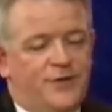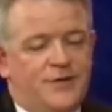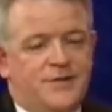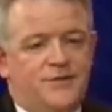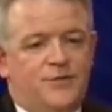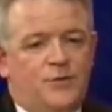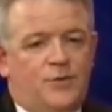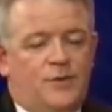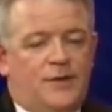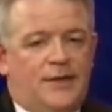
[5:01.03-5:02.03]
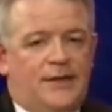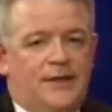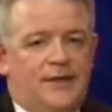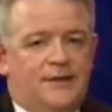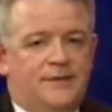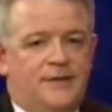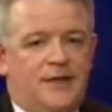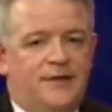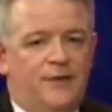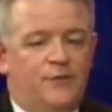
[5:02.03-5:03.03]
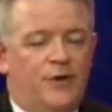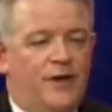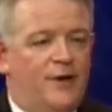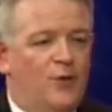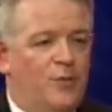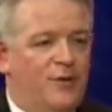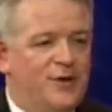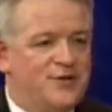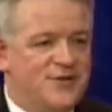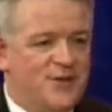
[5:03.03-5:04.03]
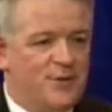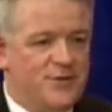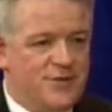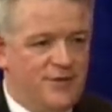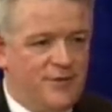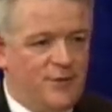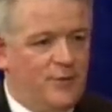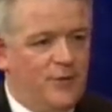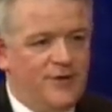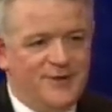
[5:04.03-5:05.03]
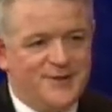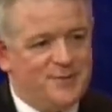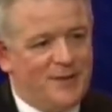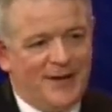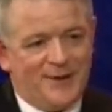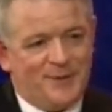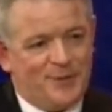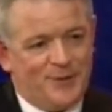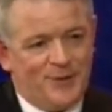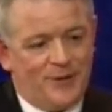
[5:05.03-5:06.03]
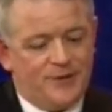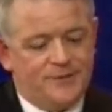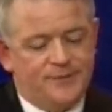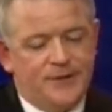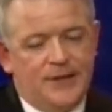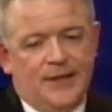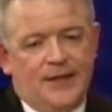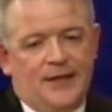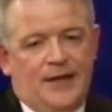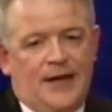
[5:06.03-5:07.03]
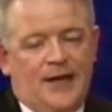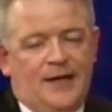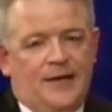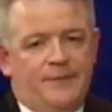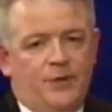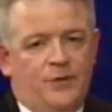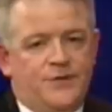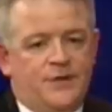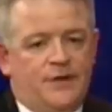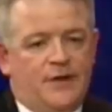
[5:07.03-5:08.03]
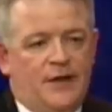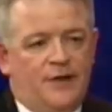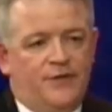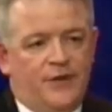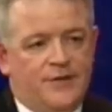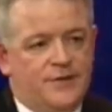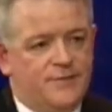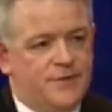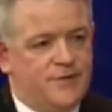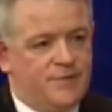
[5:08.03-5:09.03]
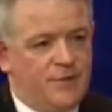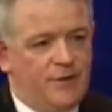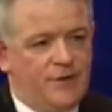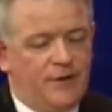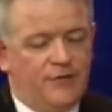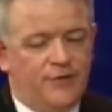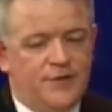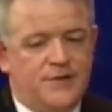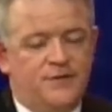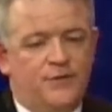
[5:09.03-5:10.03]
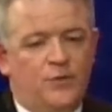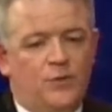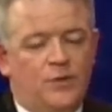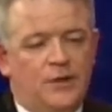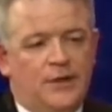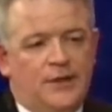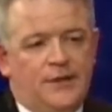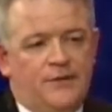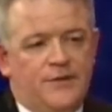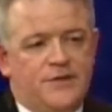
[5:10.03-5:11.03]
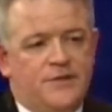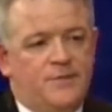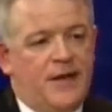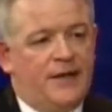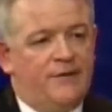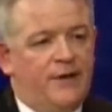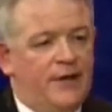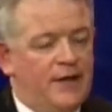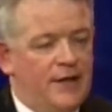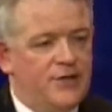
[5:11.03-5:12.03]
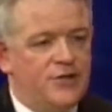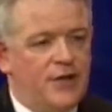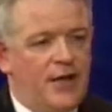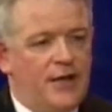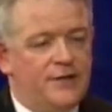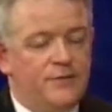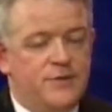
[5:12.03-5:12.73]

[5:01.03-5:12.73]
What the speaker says: First of all, I think running a corporation is always difficult, whether it's tobacco or not. And let me also clarify in terms of smoking. First of all, there is a Tobacco Regulation Act.